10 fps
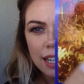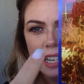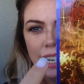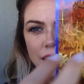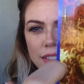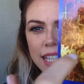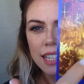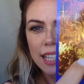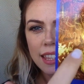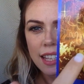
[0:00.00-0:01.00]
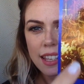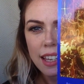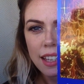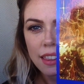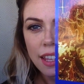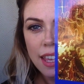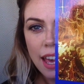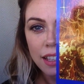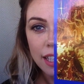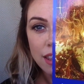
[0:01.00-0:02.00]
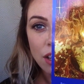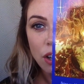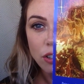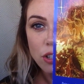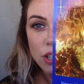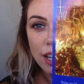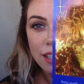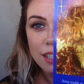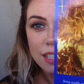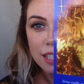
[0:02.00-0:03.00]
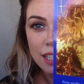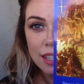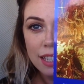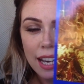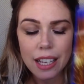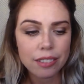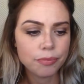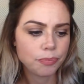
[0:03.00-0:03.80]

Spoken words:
I kind of see like the yin and the yang, like the contrast in that.